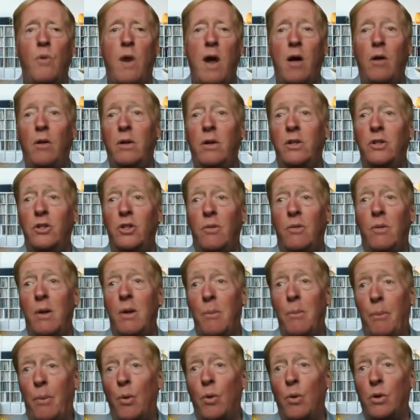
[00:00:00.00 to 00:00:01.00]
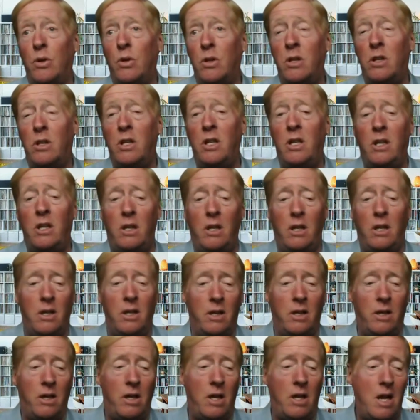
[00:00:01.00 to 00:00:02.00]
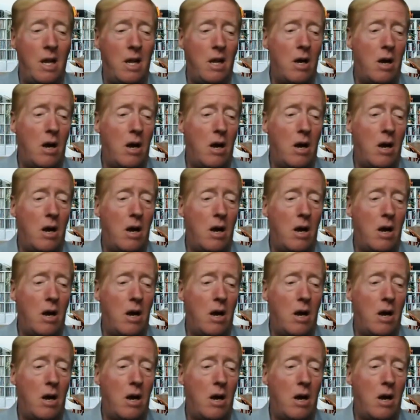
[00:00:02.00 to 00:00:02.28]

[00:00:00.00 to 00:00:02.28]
well as importantly in